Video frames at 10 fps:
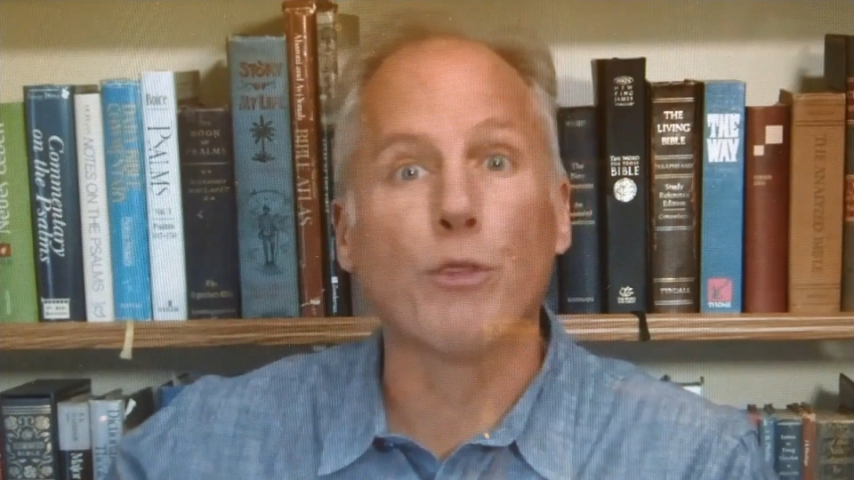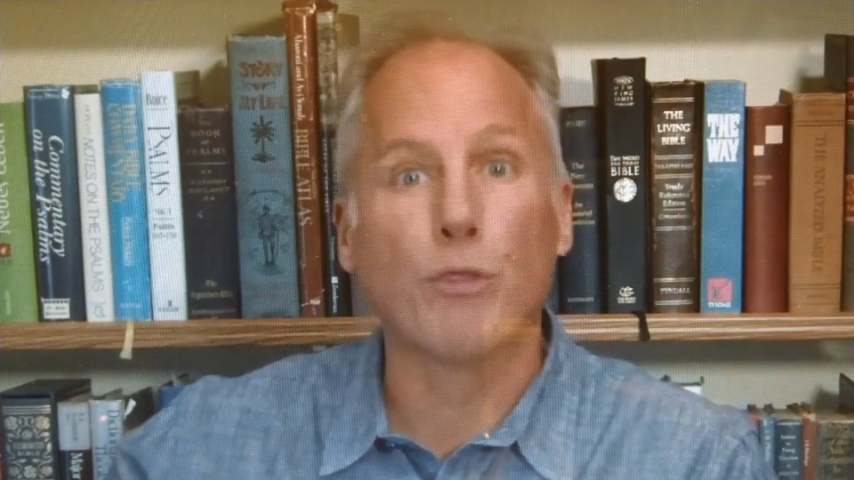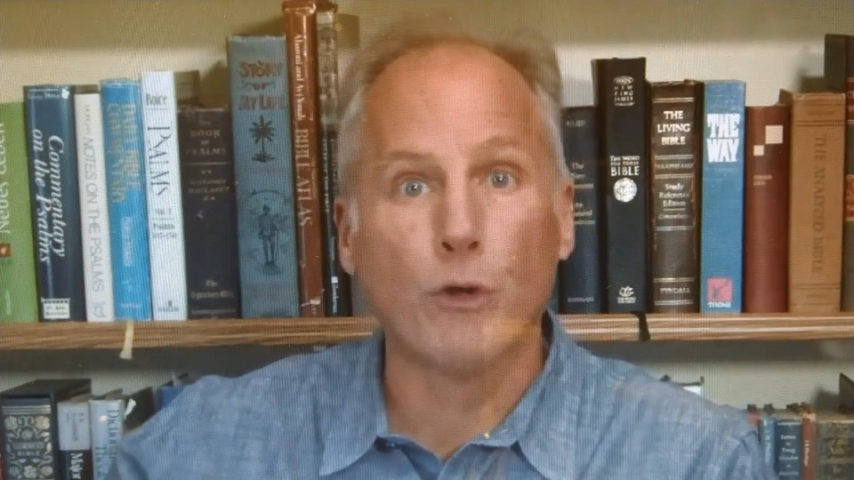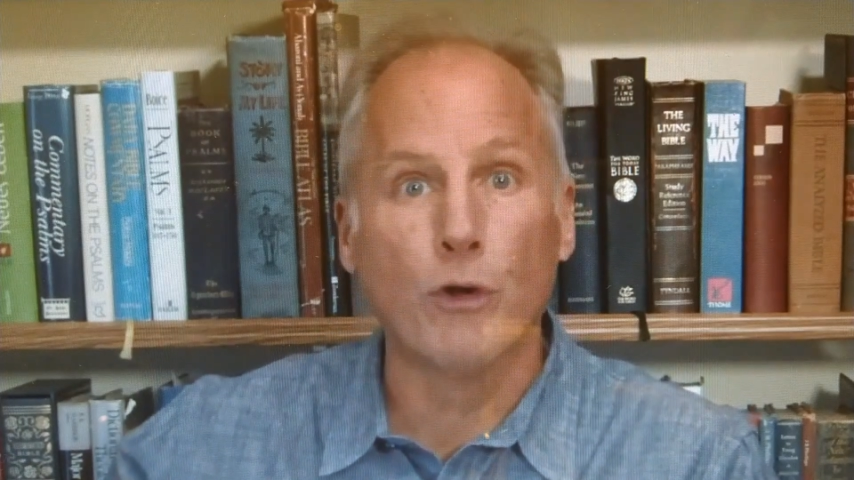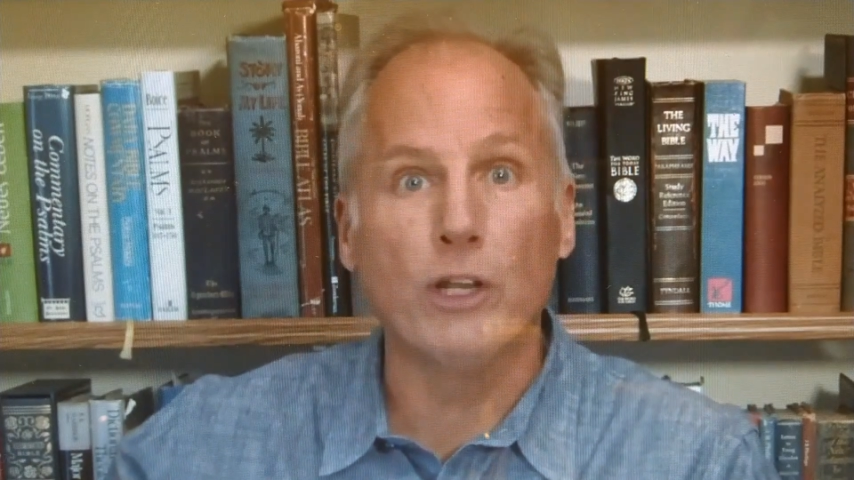
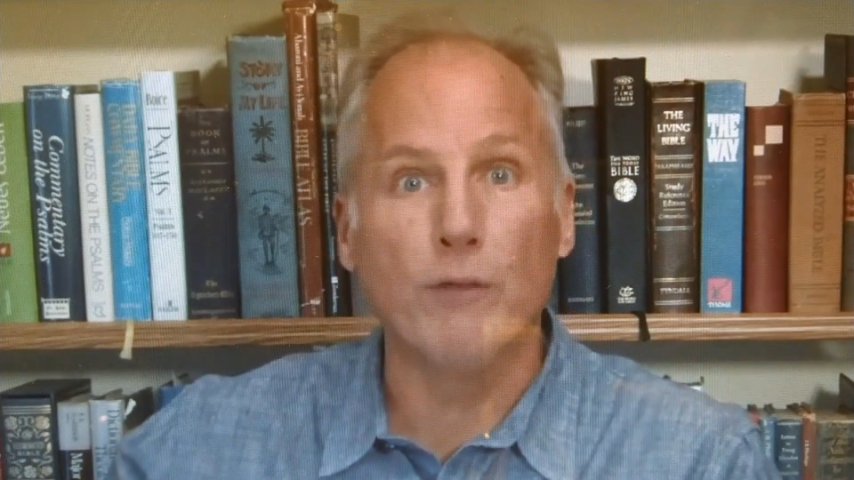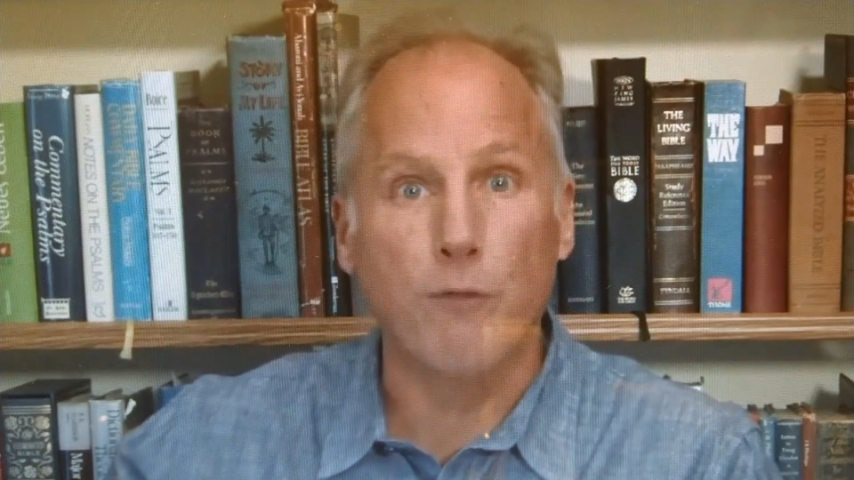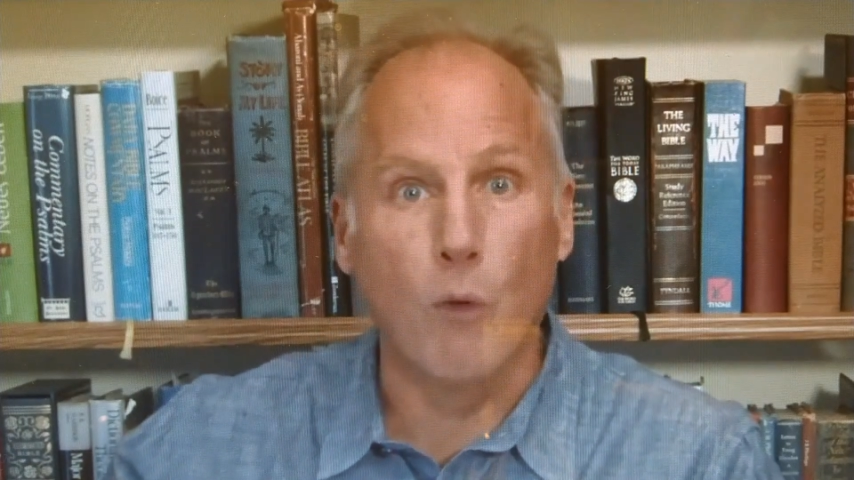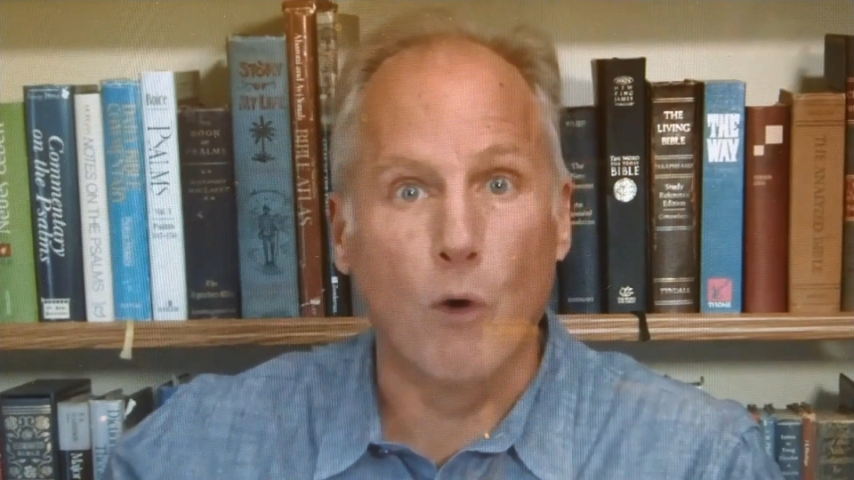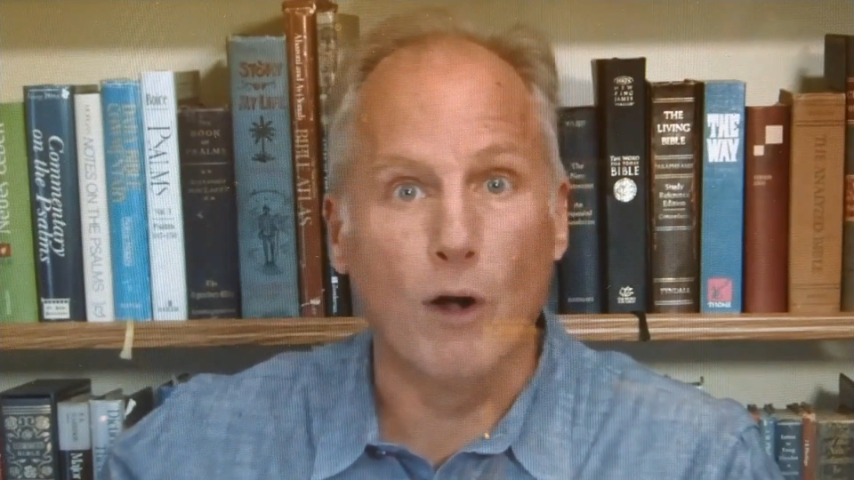
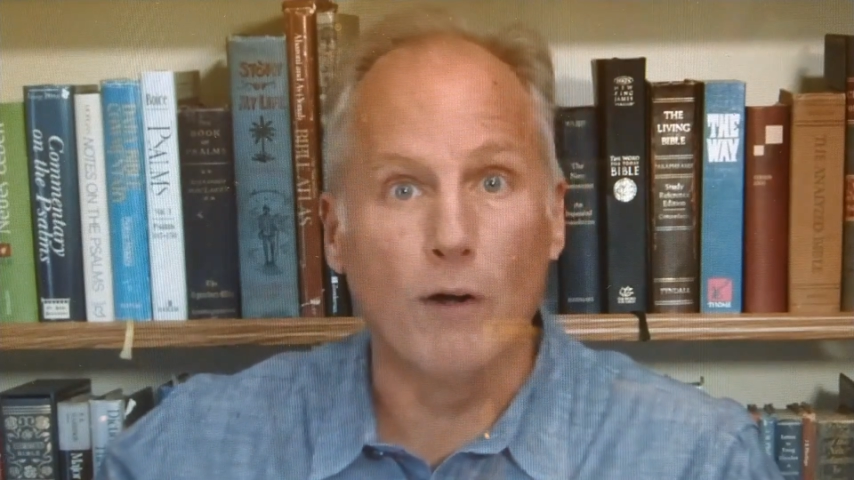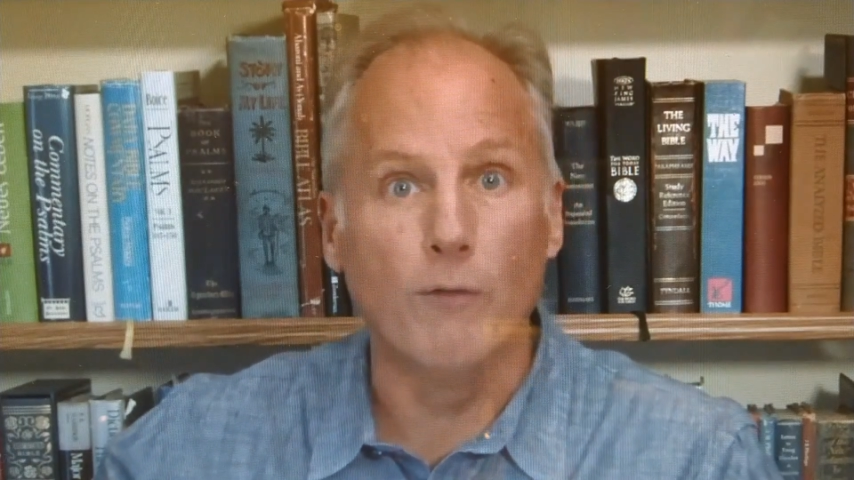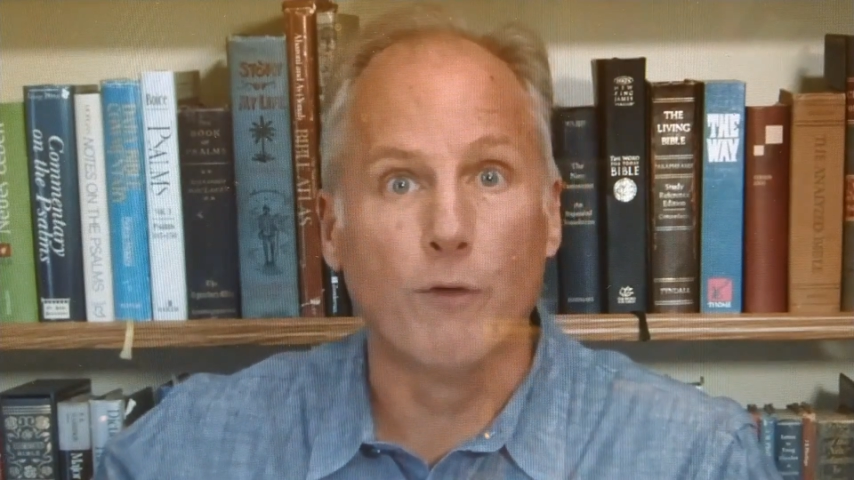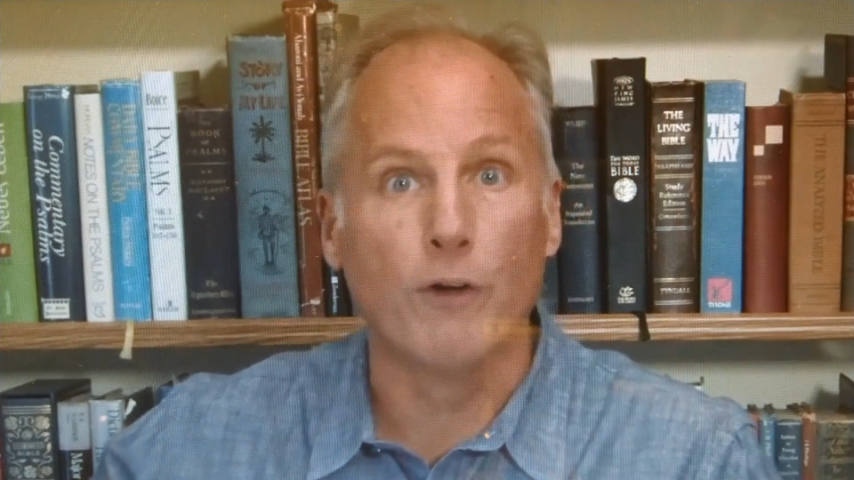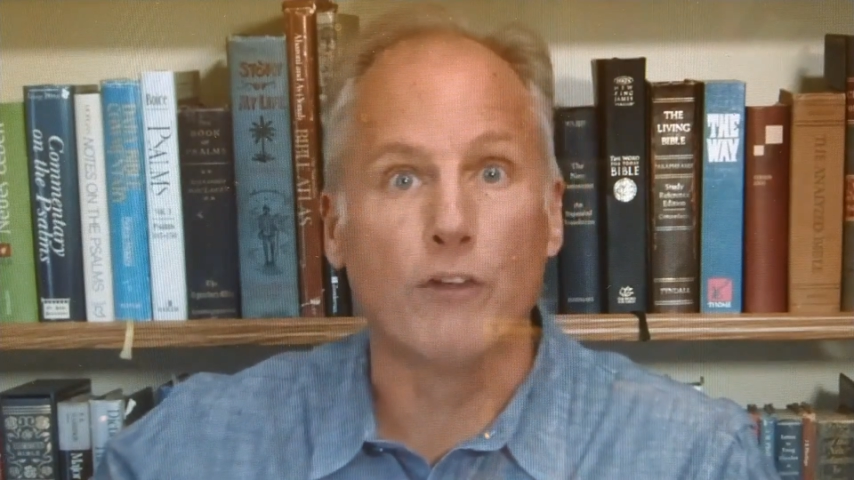
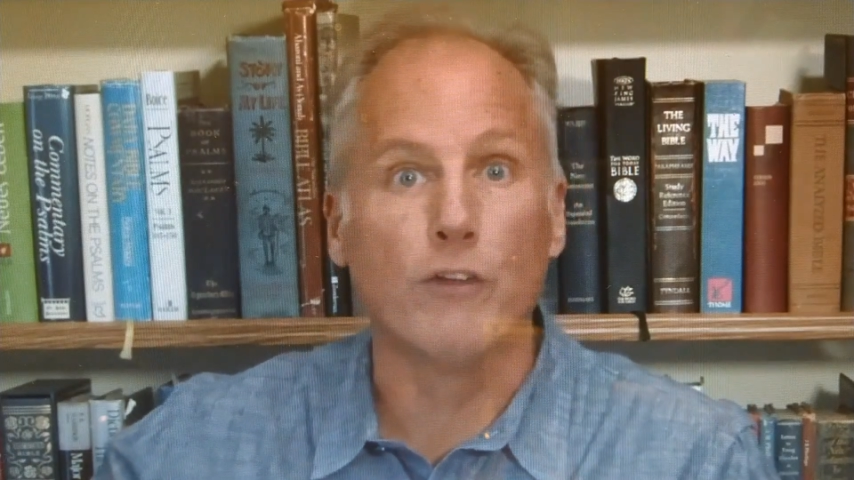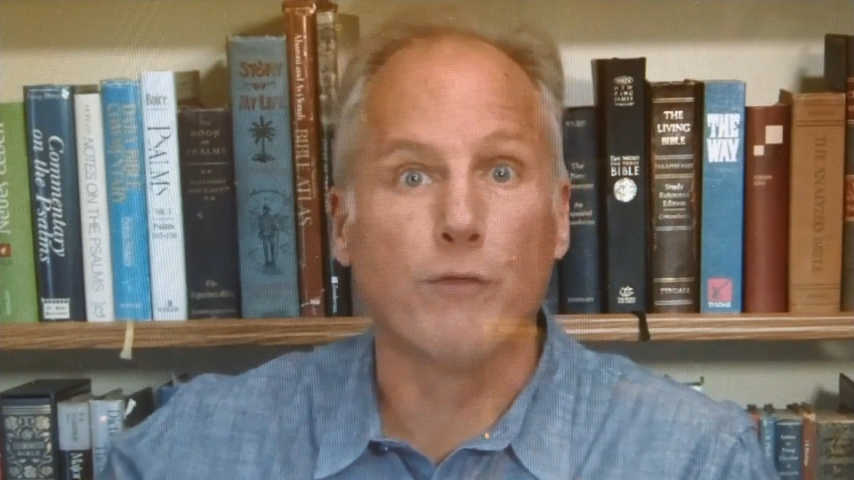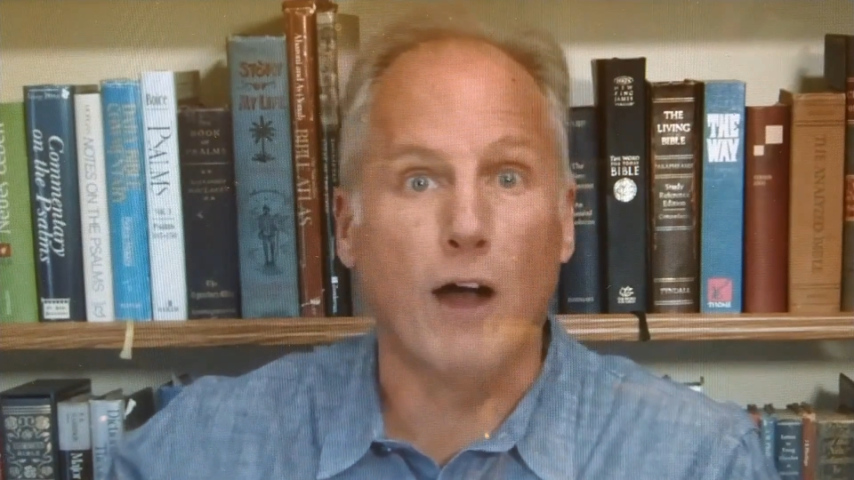34, verses